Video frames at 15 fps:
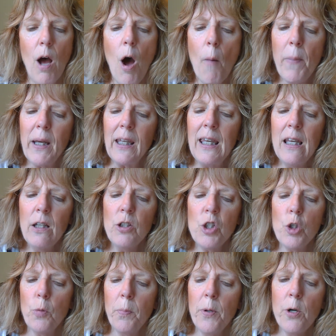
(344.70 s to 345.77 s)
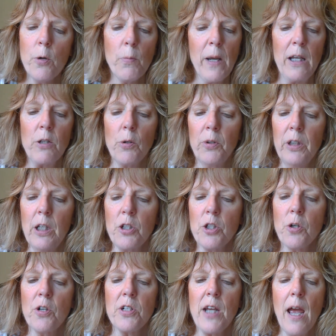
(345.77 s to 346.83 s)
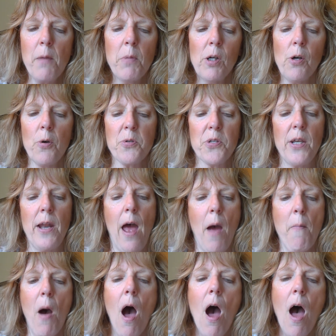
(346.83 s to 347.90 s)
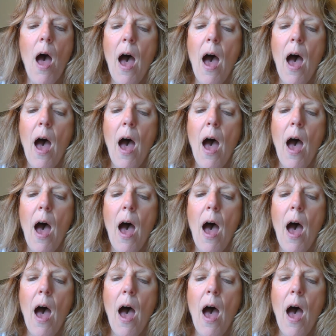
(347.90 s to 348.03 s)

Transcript: But King Jupiter reigned only a short time ago, said Emma.